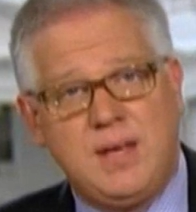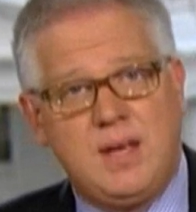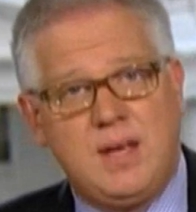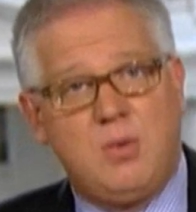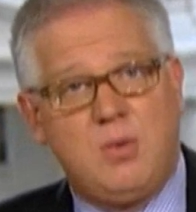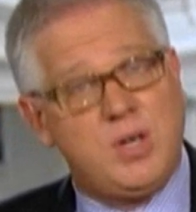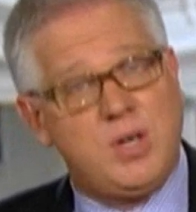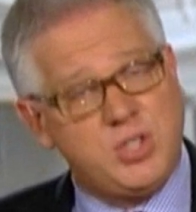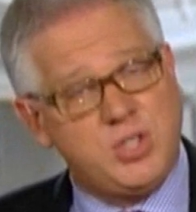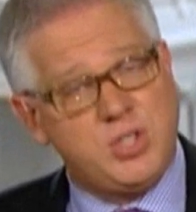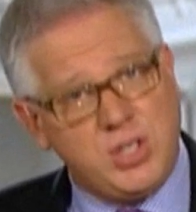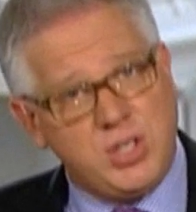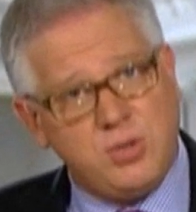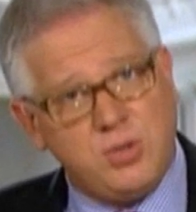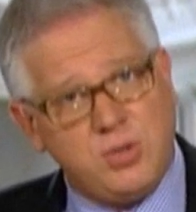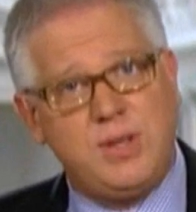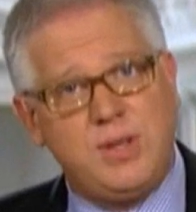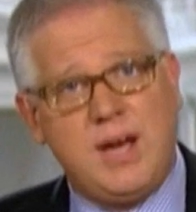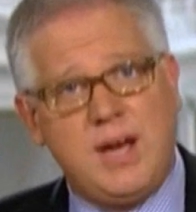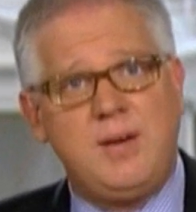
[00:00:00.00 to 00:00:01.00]
What does she
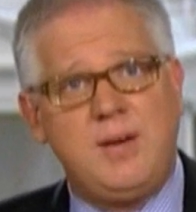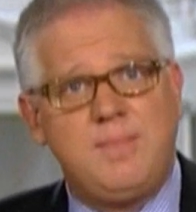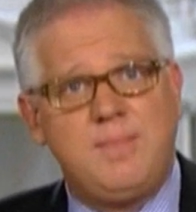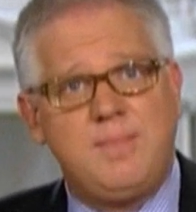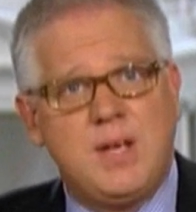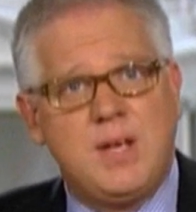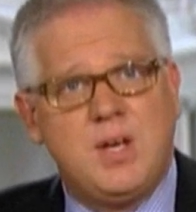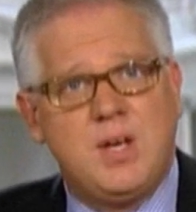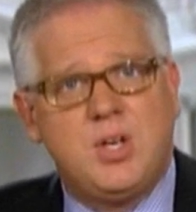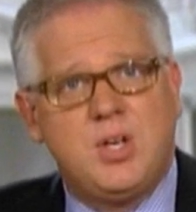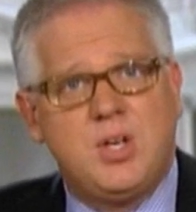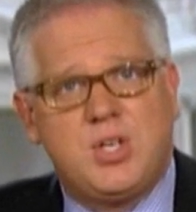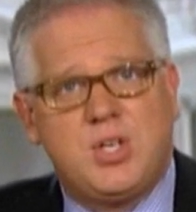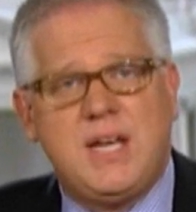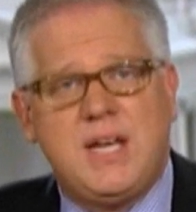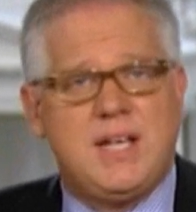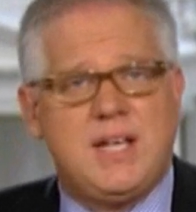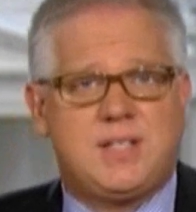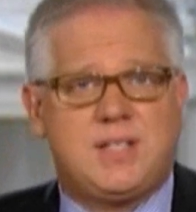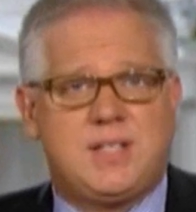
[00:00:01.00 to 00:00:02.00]
do there? She
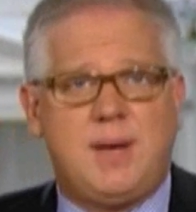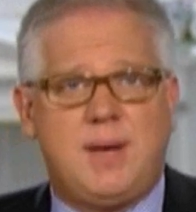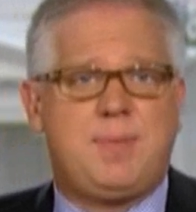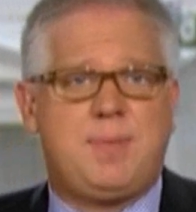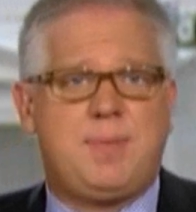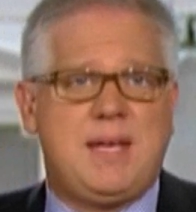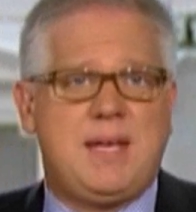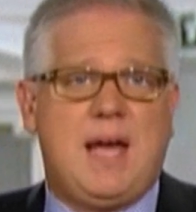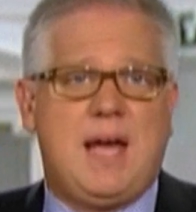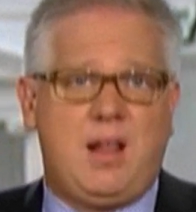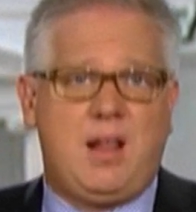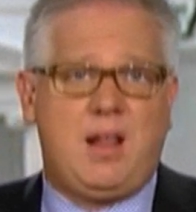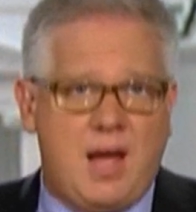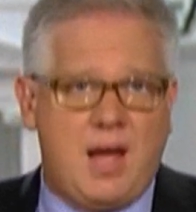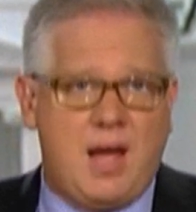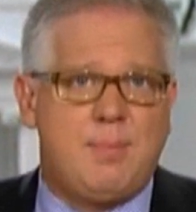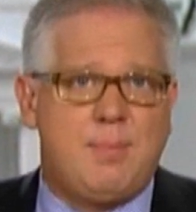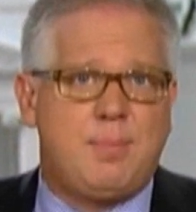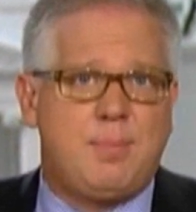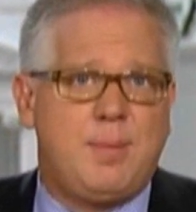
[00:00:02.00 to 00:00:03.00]
hits up the
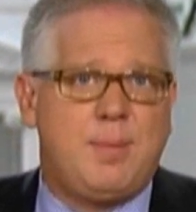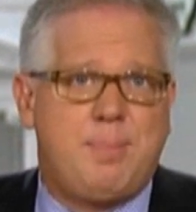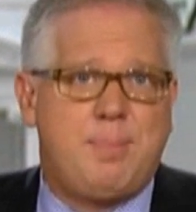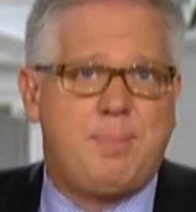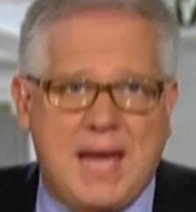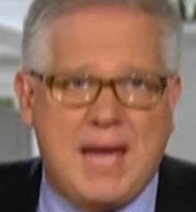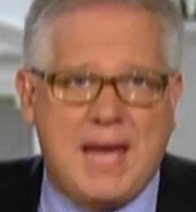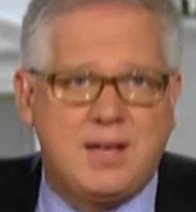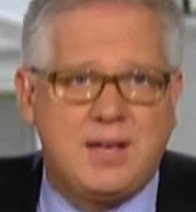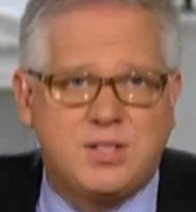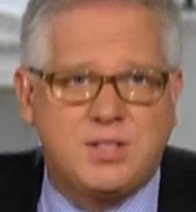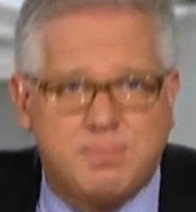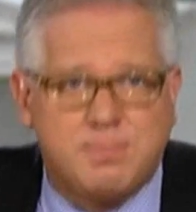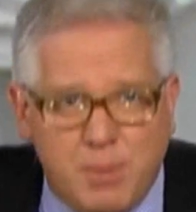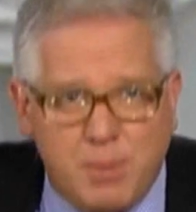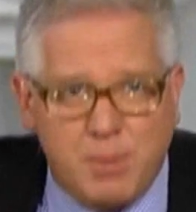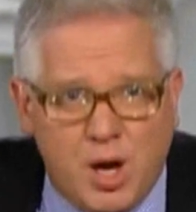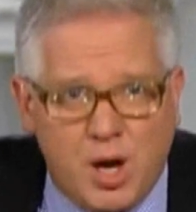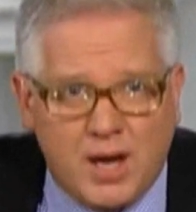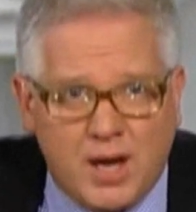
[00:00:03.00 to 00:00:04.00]
Alhambra Palace
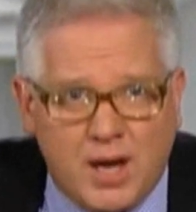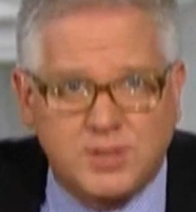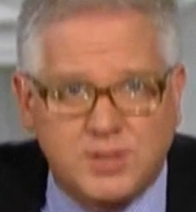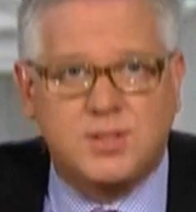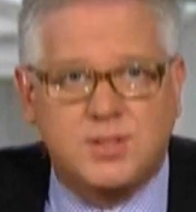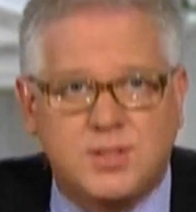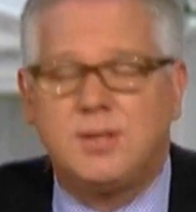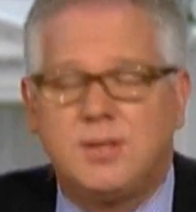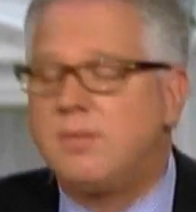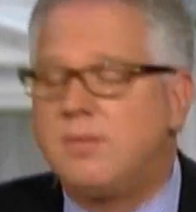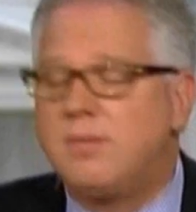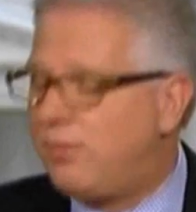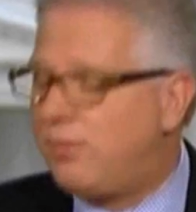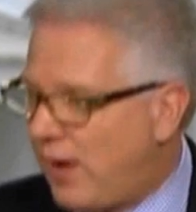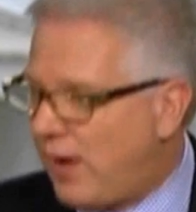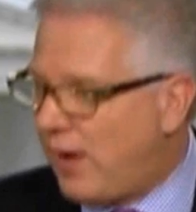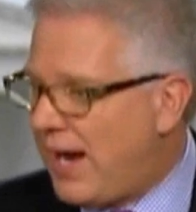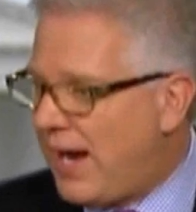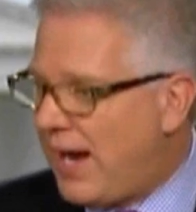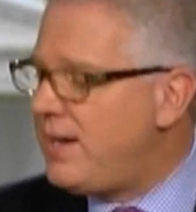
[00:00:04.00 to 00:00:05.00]
Mosque.
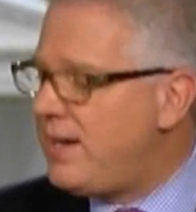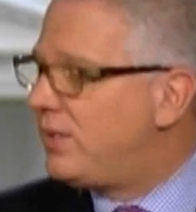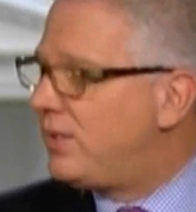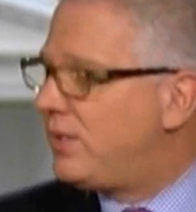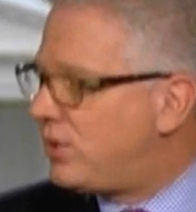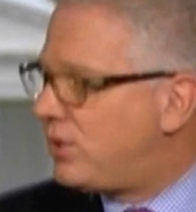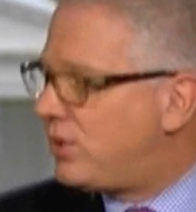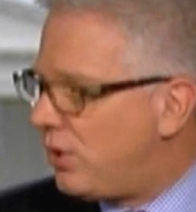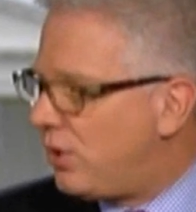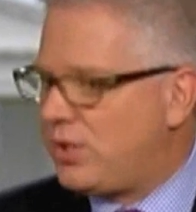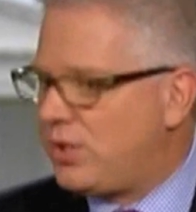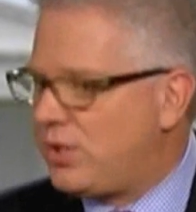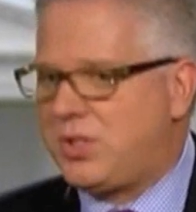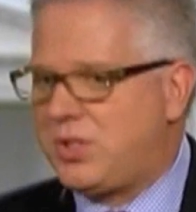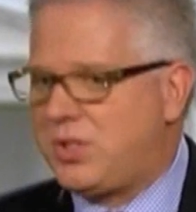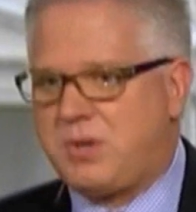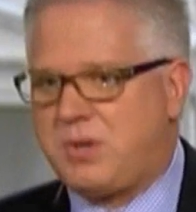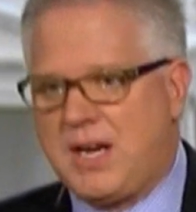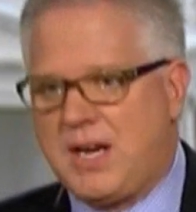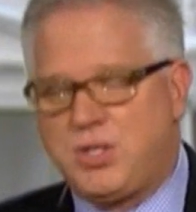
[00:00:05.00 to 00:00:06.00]
Fine, it's a tourist
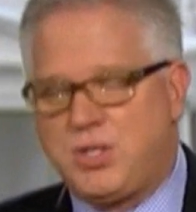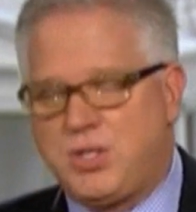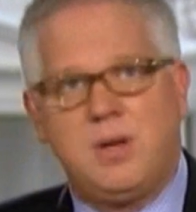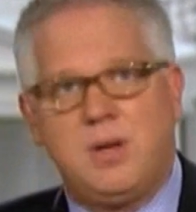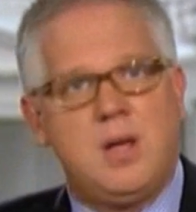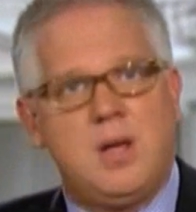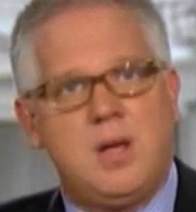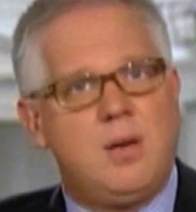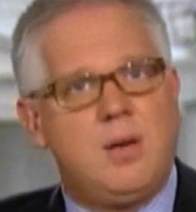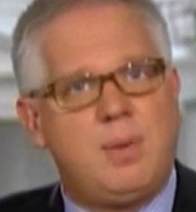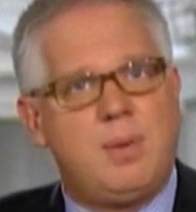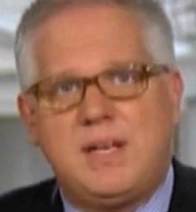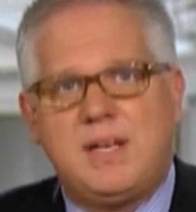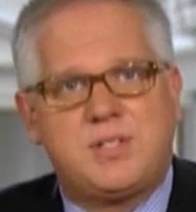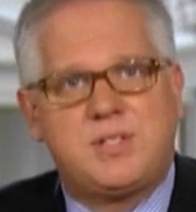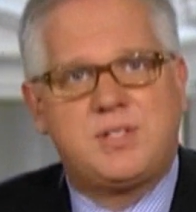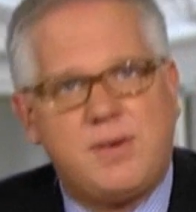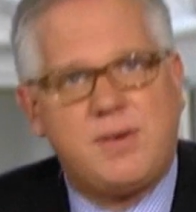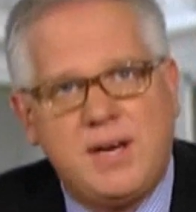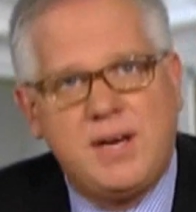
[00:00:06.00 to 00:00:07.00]
attraction. But
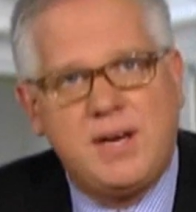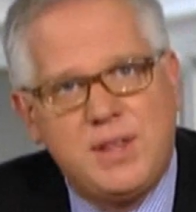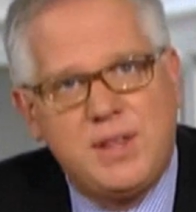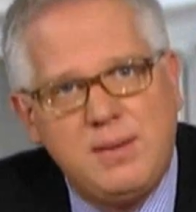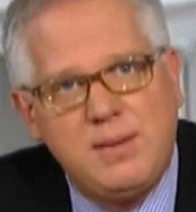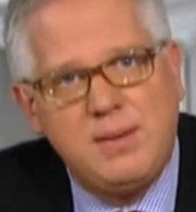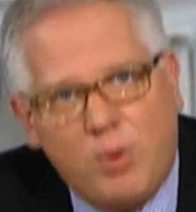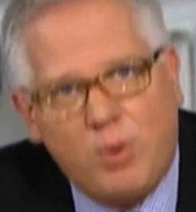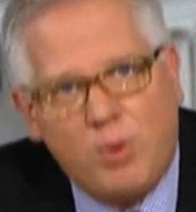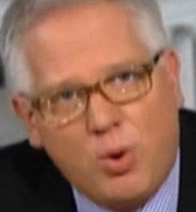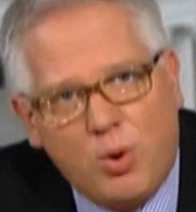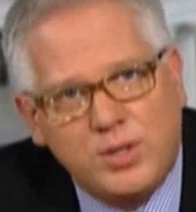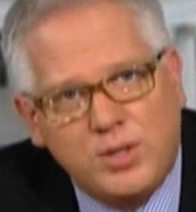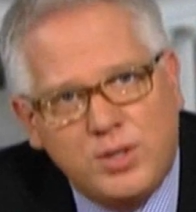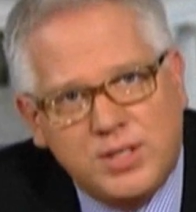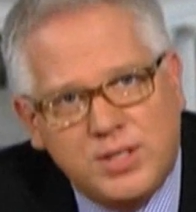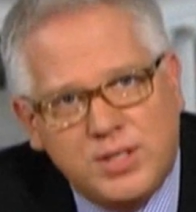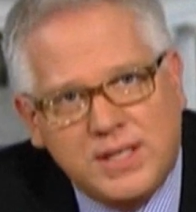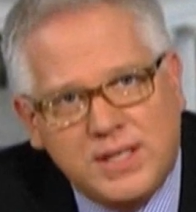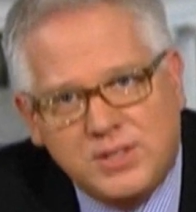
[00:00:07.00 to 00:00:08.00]
is there anything more
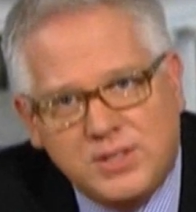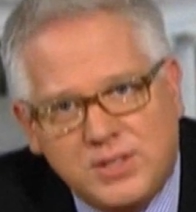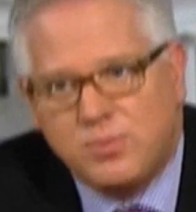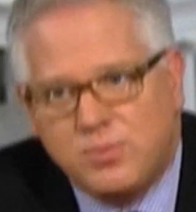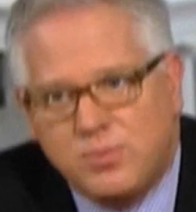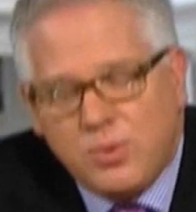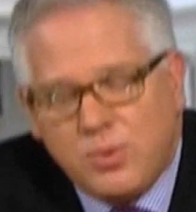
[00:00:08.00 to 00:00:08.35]
to this?